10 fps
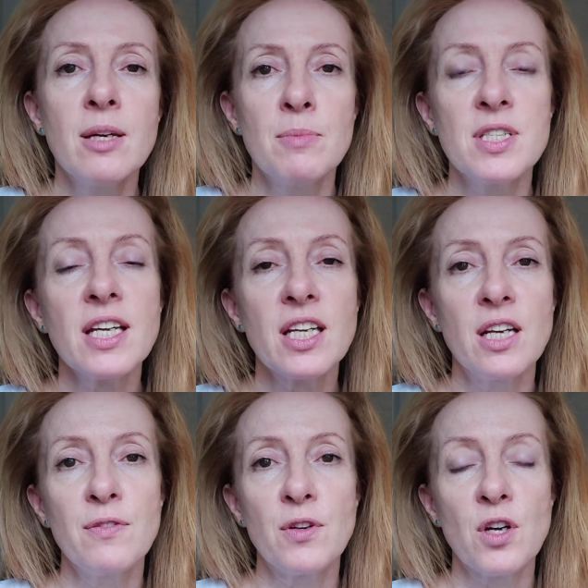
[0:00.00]
particularly
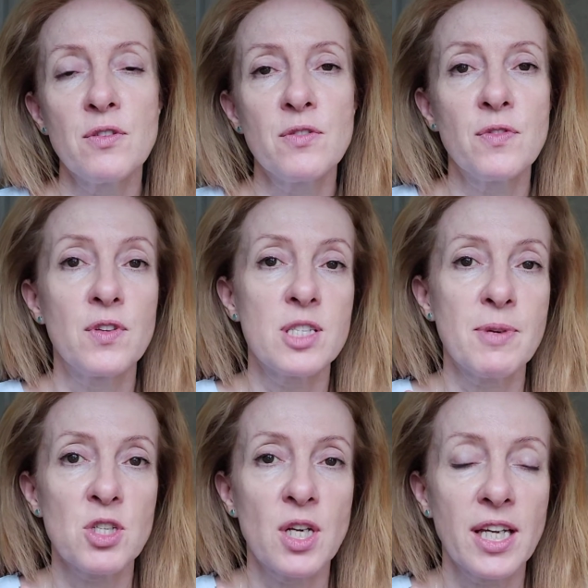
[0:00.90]
if you're going for a
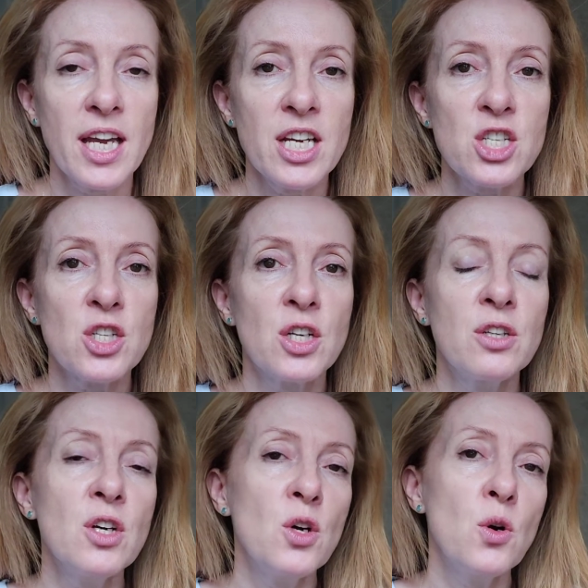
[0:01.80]
special
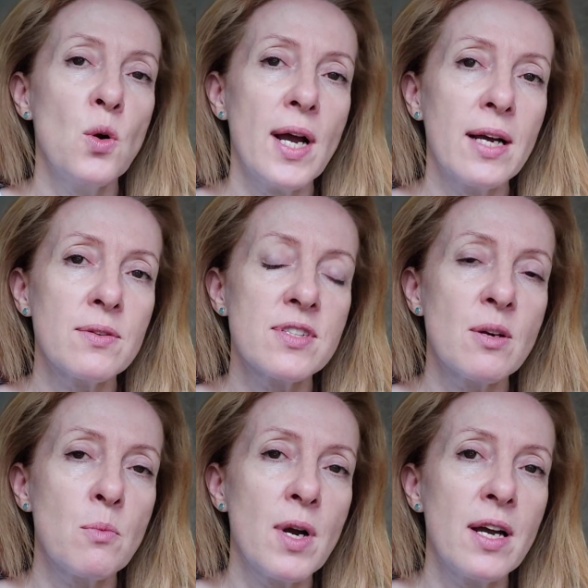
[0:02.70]
occasion or out
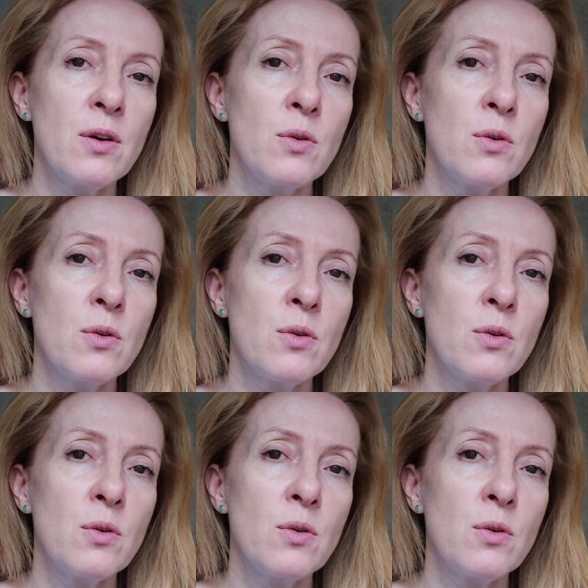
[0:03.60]
somewhere,